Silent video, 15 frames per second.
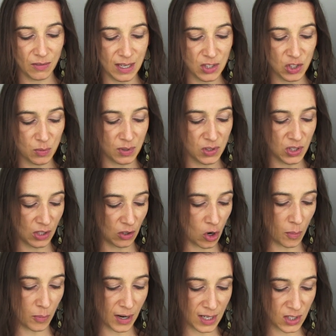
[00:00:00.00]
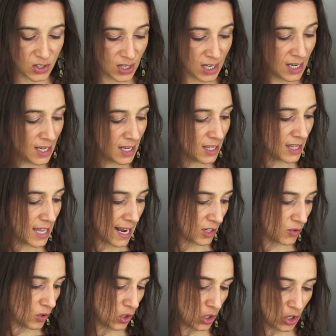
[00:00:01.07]
of the instruments, incorporates the
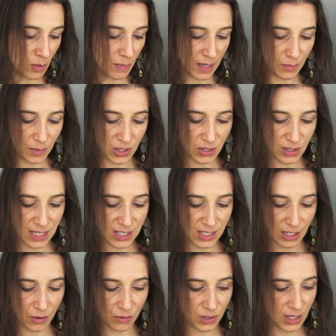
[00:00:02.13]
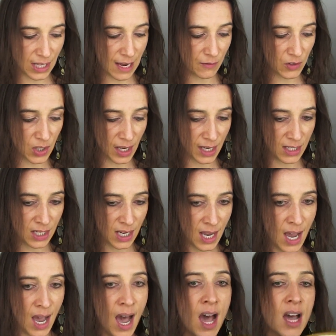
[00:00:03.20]
extra tubing when you need to go onto the F side.
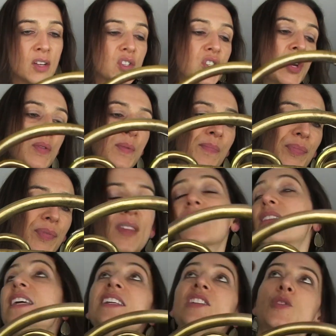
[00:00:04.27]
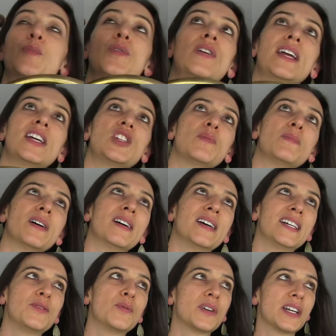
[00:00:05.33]
So the inspiration
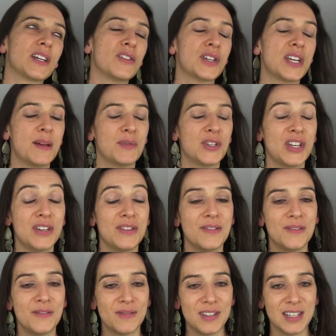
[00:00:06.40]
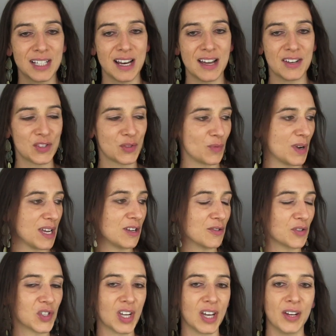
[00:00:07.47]
behind what I got up to this last week
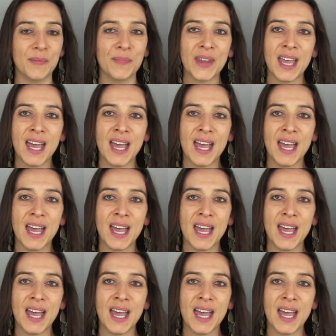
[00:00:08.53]
or so